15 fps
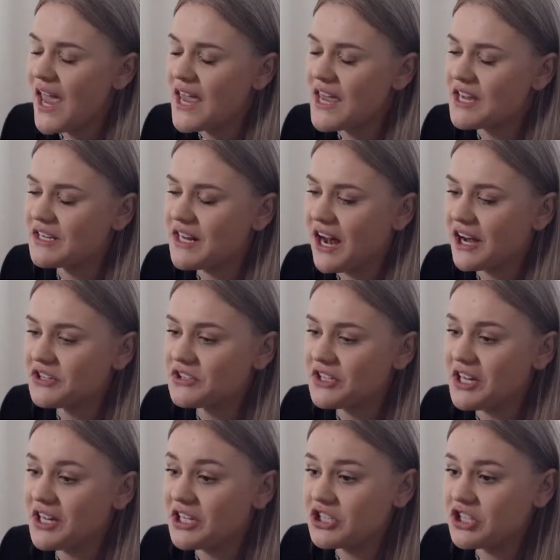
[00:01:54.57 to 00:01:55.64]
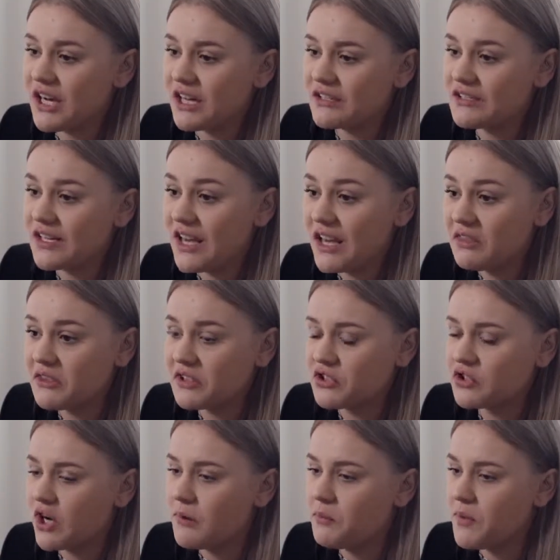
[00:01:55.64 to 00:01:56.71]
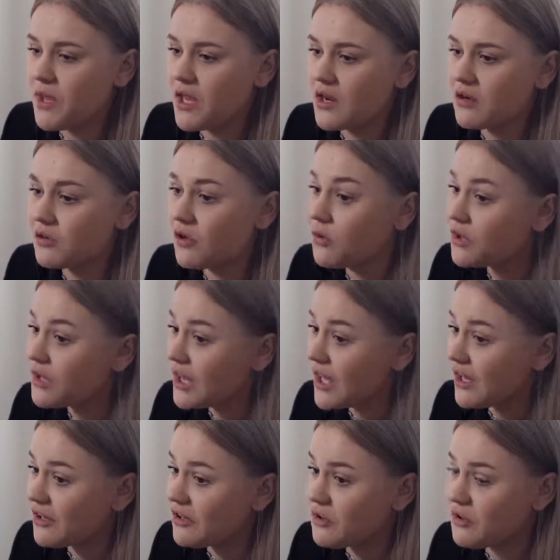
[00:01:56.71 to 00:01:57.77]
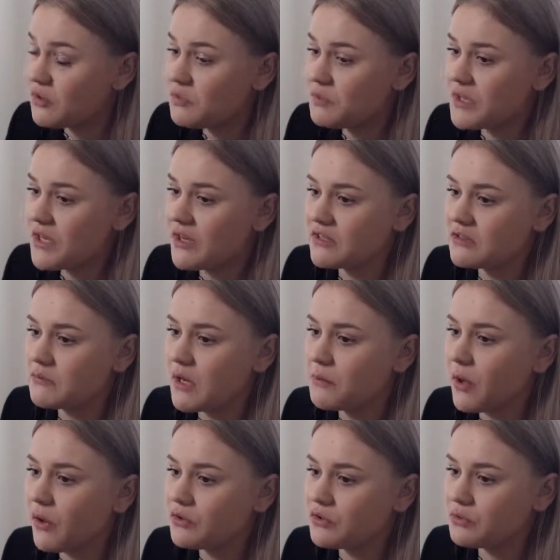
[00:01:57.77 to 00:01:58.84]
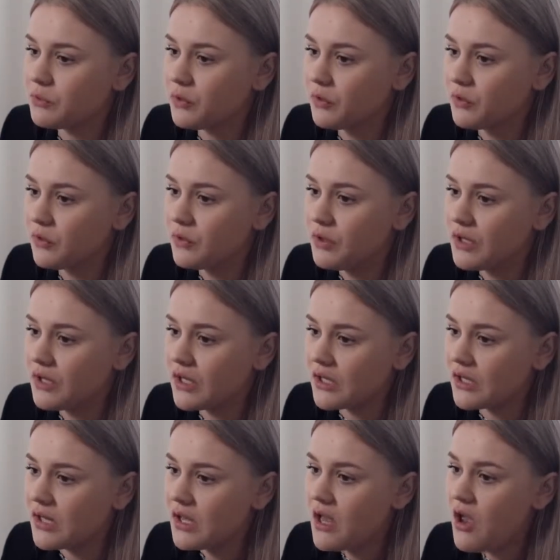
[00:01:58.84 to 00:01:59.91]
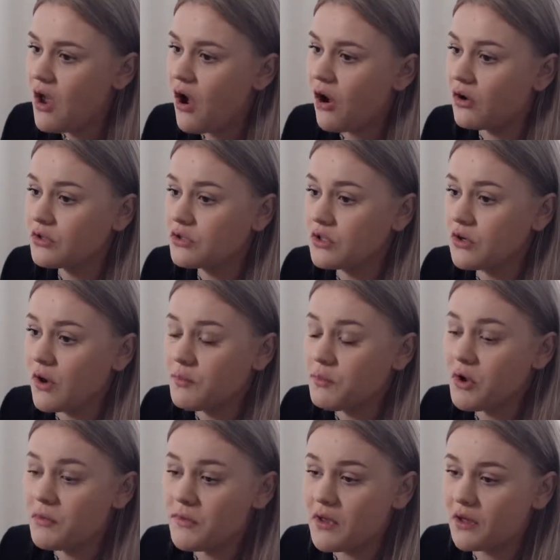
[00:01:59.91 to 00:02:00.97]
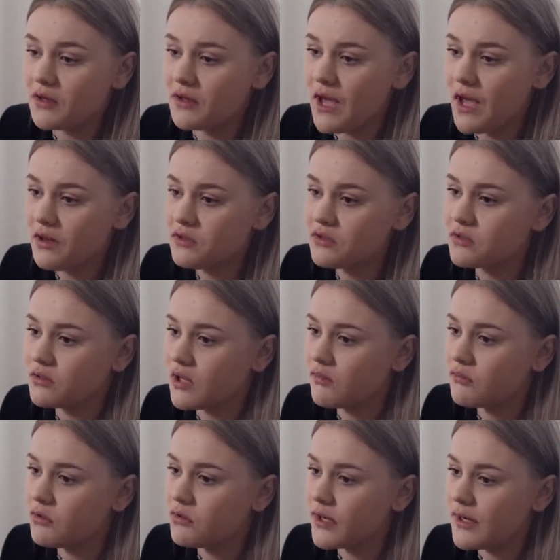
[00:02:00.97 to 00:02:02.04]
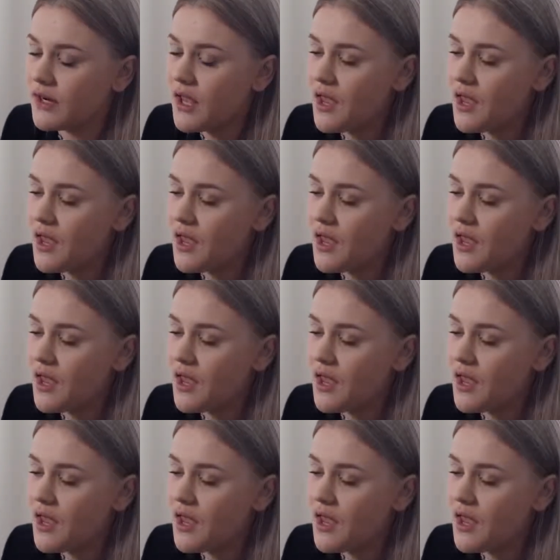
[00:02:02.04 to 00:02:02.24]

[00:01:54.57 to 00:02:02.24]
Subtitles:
and actually get a chance to hit the trip and go to Cancun because of my personal recruiting. And also, it put me on a national level. And